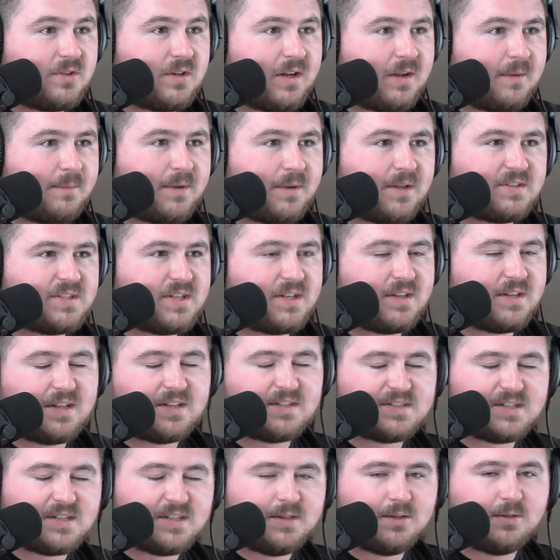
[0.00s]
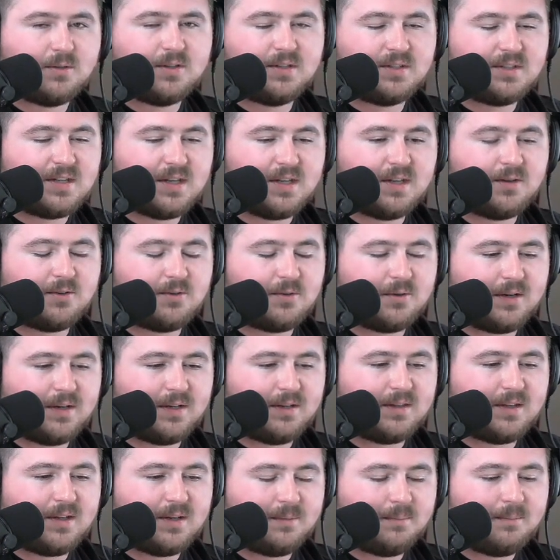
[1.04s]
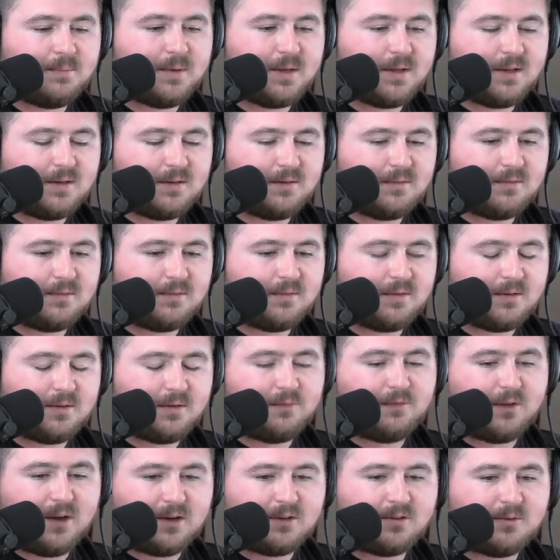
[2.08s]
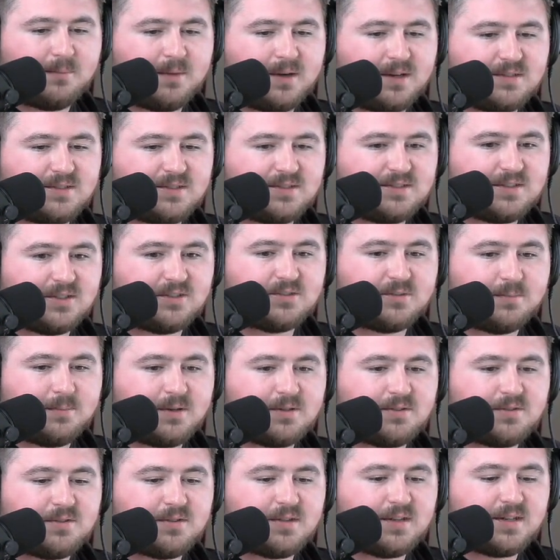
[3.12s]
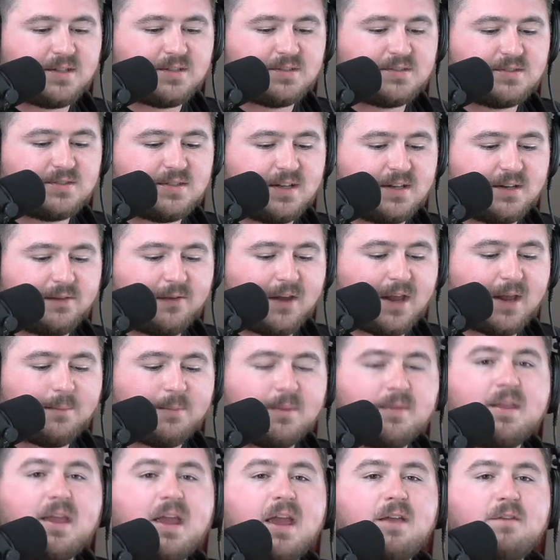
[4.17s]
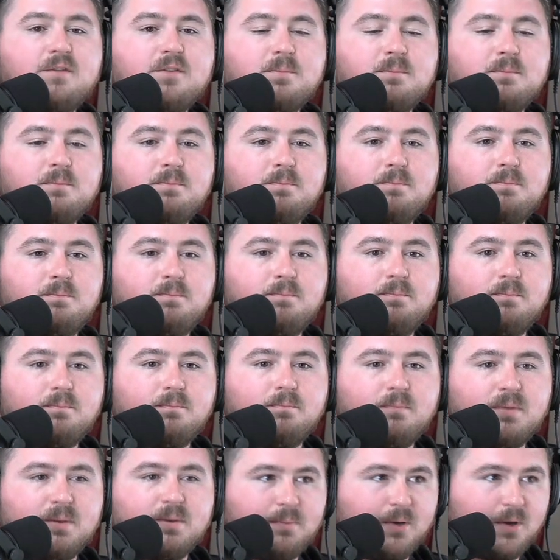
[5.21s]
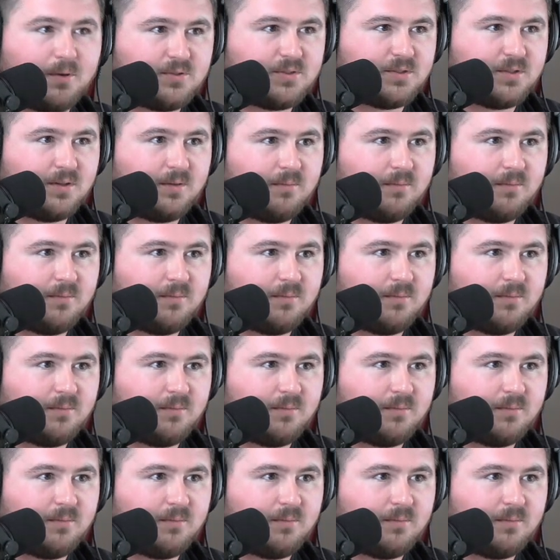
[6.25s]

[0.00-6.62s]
I'm not saying that's ill intent or anything, but the fact remains is there's a bunch of things that have happened that haven't been posted.